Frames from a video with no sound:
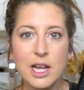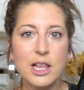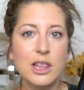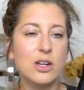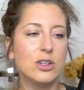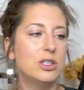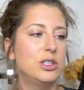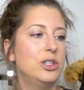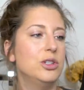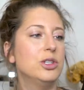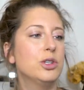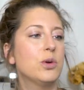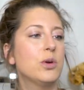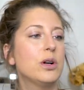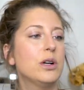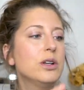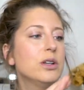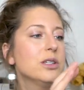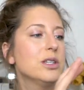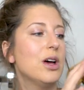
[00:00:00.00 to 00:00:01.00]
There's
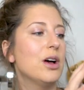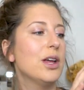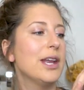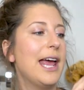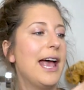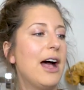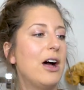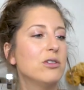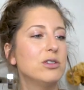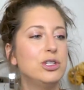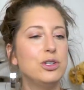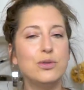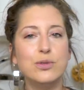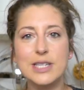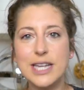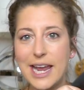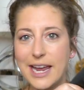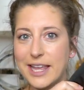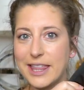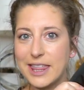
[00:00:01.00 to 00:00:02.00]
tutorials on how to
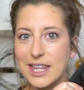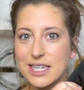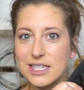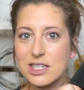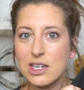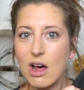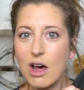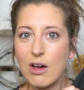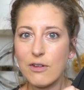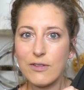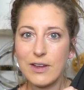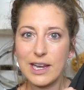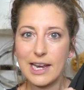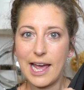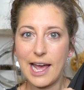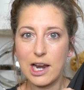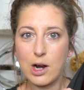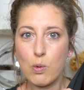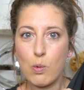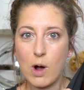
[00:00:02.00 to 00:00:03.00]
take this off and
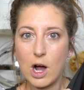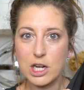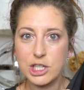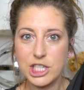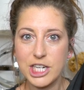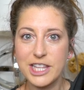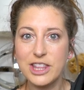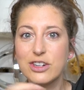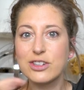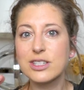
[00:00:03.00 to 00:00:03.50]
how to wash it.